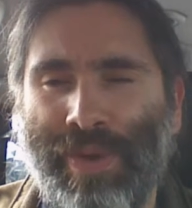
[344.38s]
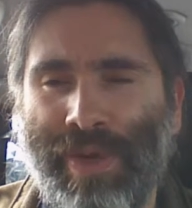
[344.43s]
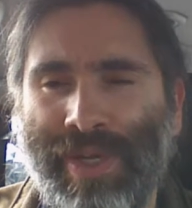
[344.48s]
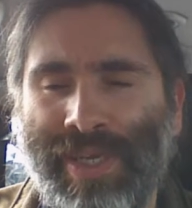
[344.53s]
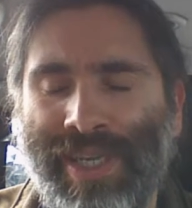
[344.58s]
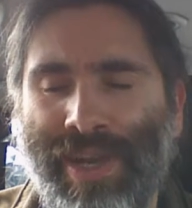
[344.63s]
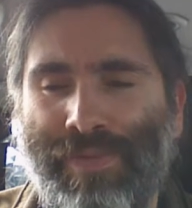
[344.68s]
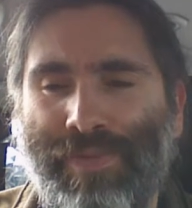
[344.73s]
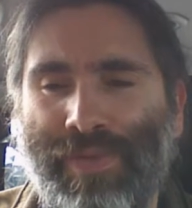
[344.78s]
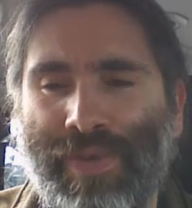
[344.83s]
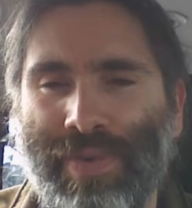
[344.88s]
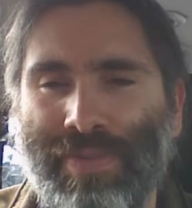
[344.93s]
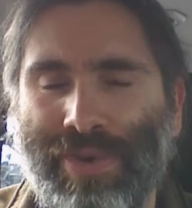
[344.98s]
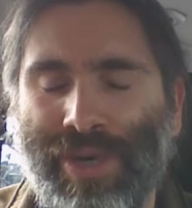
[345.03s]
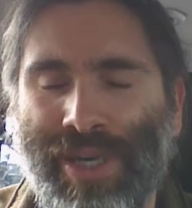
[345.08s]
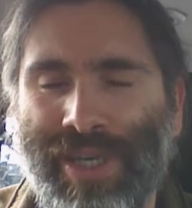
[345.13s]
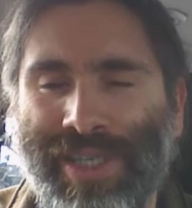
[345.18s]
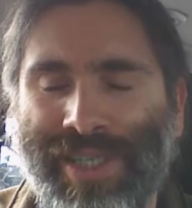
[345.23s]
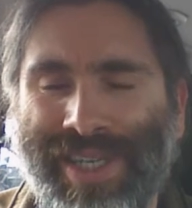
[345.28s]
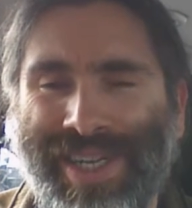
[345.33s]
different
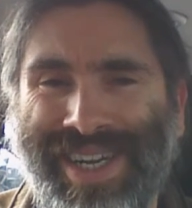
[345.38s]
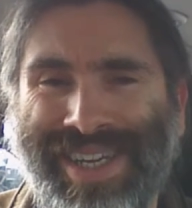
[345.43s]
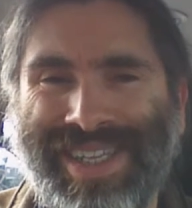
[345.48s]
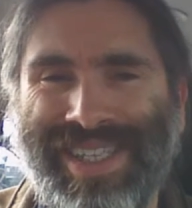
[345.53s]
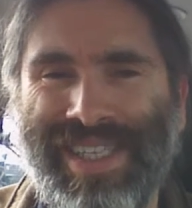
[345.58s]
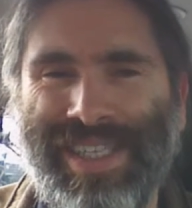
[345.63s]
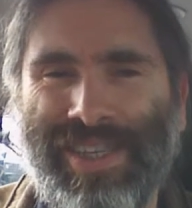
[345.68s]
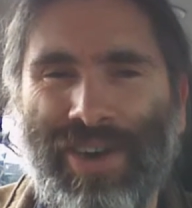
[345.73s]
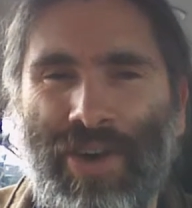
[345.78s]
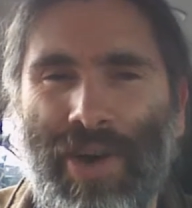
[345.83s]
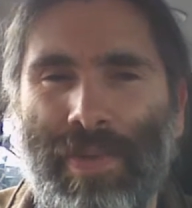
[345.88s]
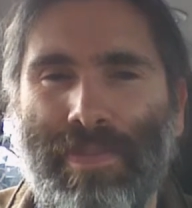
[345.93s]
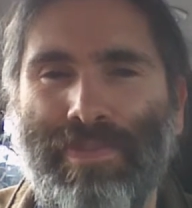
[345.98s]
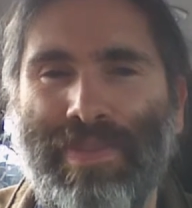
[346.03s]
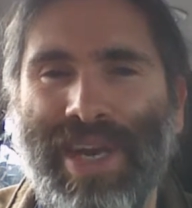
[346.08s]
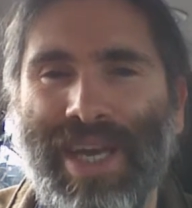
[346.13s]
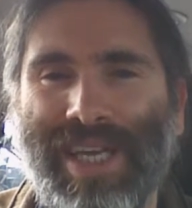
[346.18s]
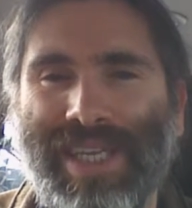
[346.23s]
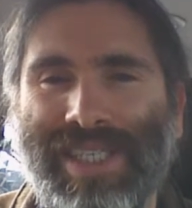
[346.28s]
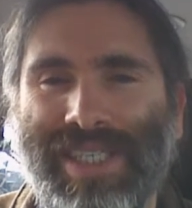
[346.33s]
personality type
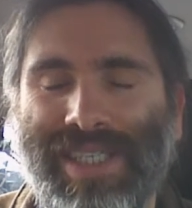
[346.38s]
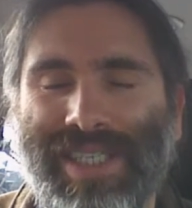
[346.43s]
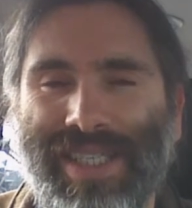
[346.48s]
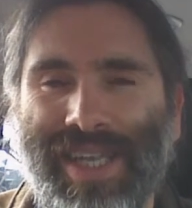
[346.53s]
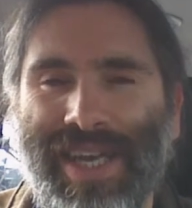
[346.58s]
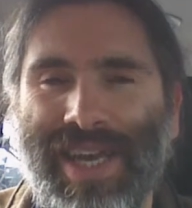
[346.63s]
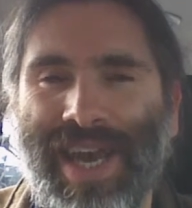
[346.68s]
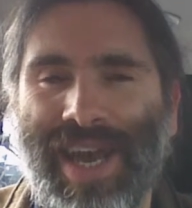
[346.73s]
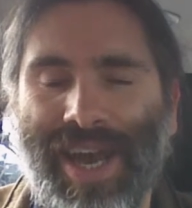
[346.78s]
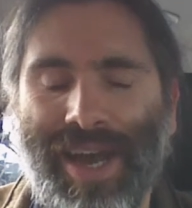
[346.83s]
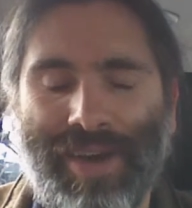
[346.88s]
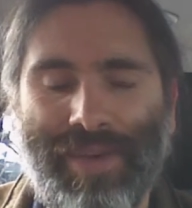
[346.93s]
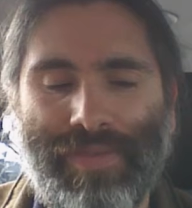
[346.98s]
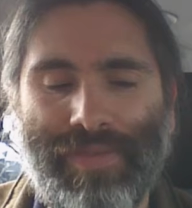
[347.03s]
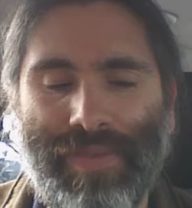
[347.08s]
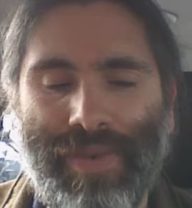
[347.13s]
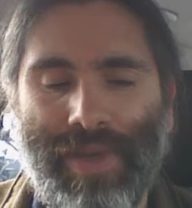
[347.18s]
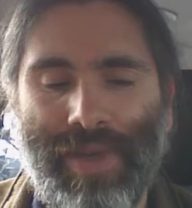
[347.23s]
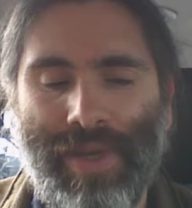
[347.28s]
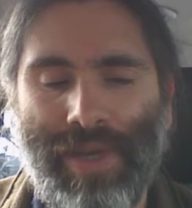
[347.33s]
mix they
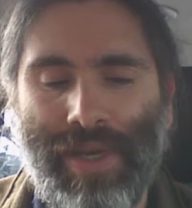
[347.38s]
have